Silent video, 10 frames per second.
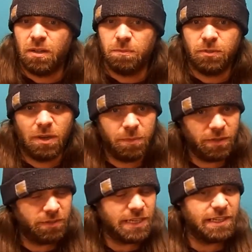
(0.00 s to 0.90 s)
some of the
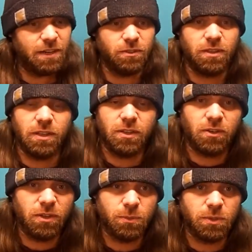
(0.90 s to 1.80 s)
details of the
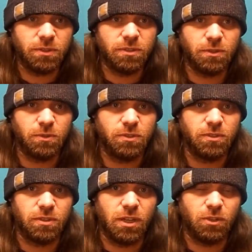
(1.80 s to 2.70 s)
guitar was it was
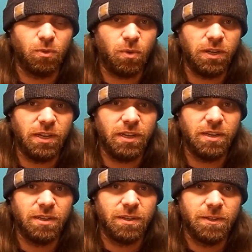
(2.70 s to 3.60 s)
a
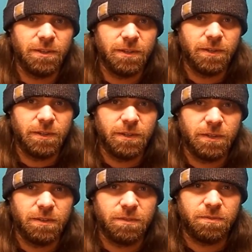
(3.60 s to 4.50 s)

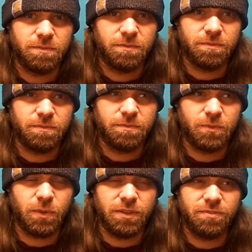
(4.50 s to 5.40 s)

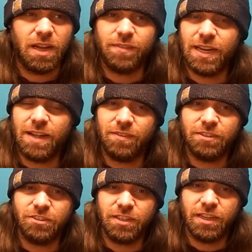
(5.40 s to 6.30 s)
25.5
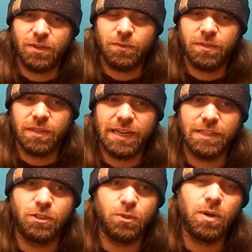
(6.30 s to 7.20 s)
inch scale. It
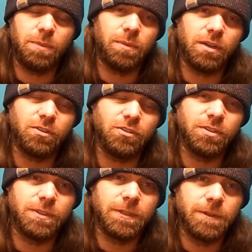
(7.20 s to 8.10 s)
had 2 humbuckers.
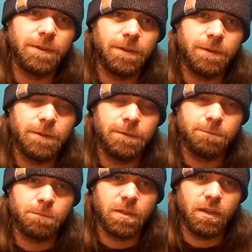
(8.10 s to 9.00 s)

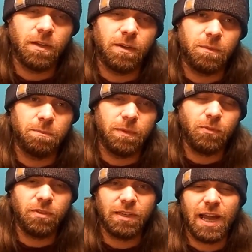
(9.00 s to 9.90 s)
It
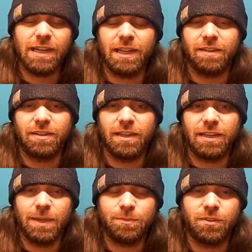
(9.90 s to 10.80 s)
was kind of like a
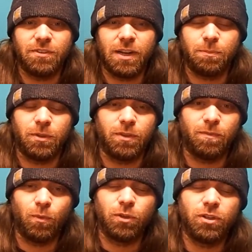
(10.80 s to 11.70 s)
Gibson setup with the
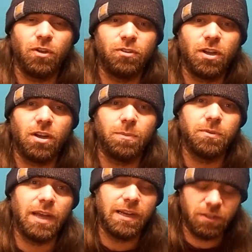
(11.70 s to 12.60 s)
4 tone knobs. It
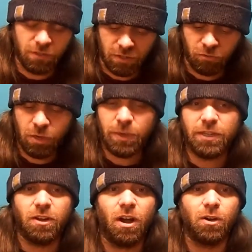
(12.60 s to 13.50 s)
had a 3-way
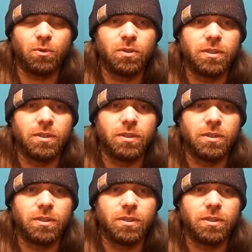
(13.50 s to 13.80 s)
toggle,